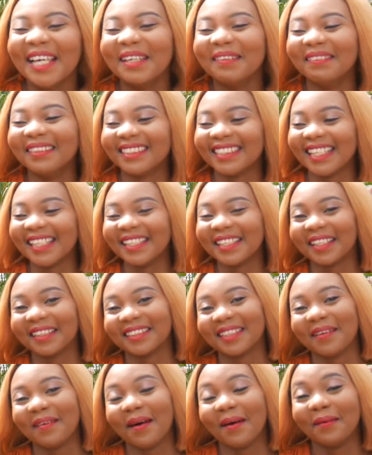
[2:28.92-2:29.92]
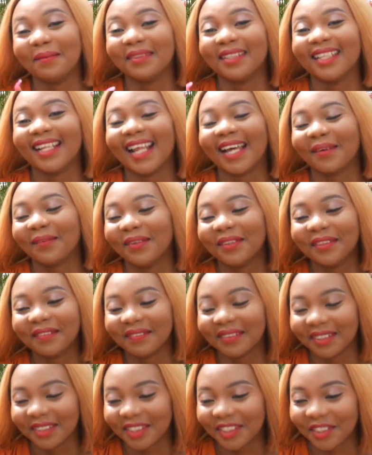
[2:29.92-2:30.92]
He was telling us about like one of
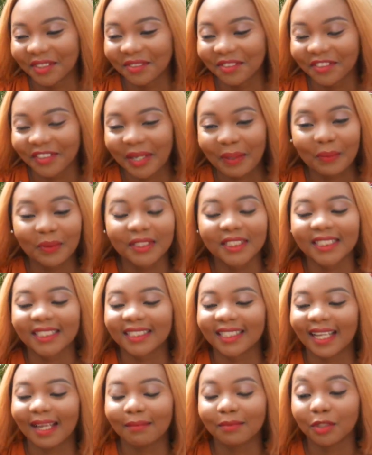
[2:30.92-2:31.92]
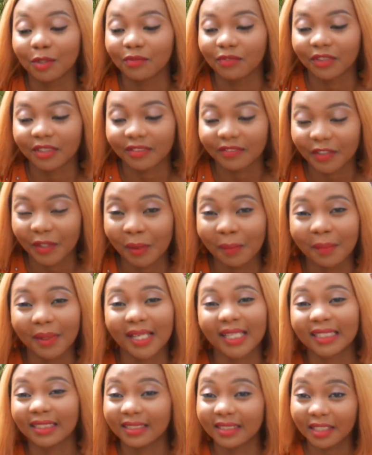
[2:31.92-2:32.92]
his children, which is laptop for
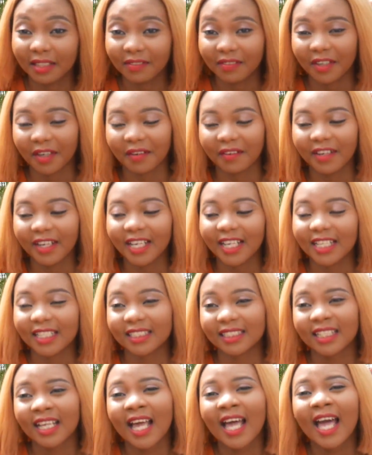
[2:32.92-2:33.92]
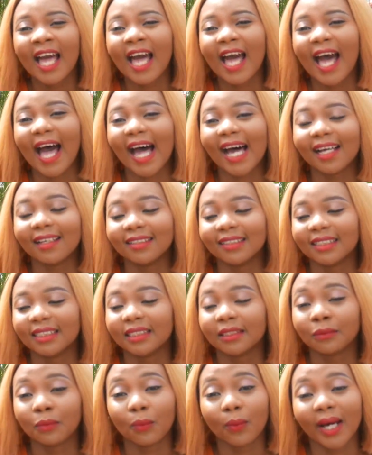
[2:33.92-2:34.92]
developers, dev careers, and
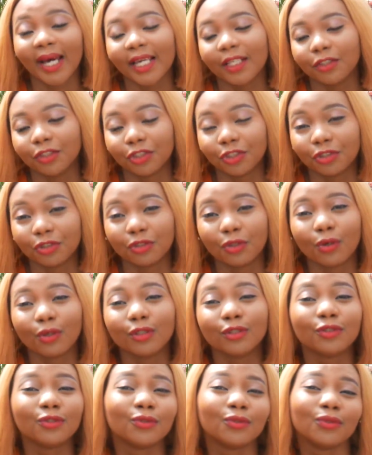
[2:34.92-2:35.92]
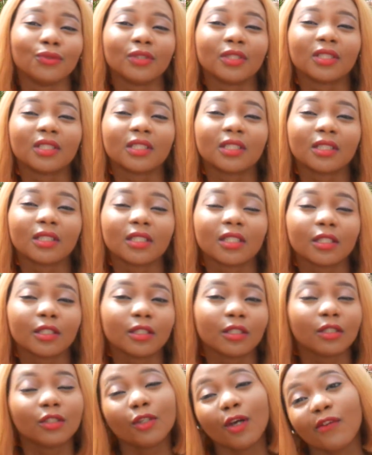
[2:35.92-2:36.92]
why you should not use
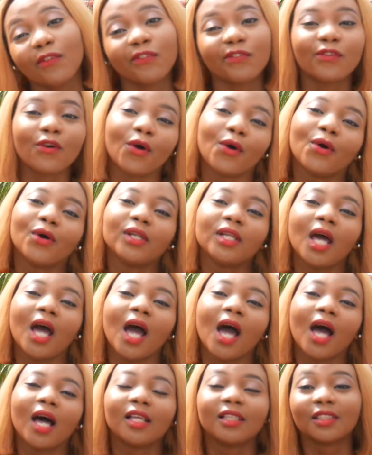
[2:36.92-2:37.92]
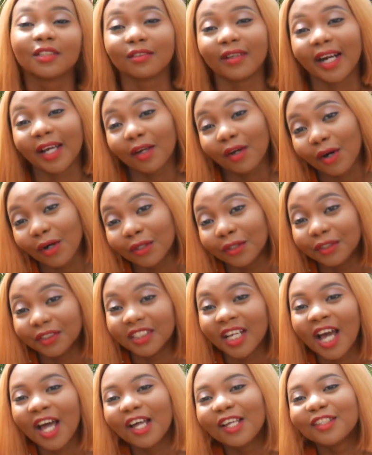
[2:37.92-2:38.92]
your phone to write code.
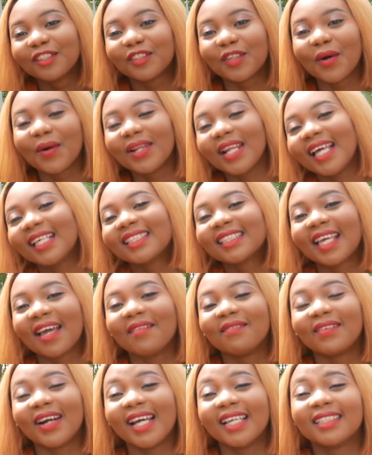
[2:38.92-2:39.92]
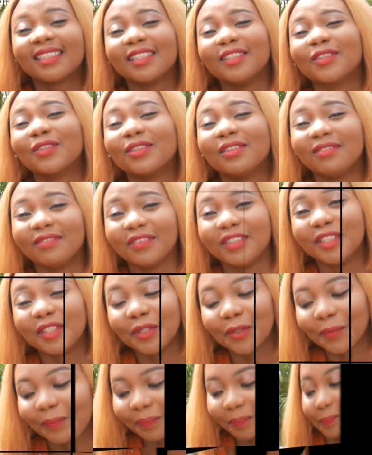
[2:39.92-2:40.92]
So let's get right into the video.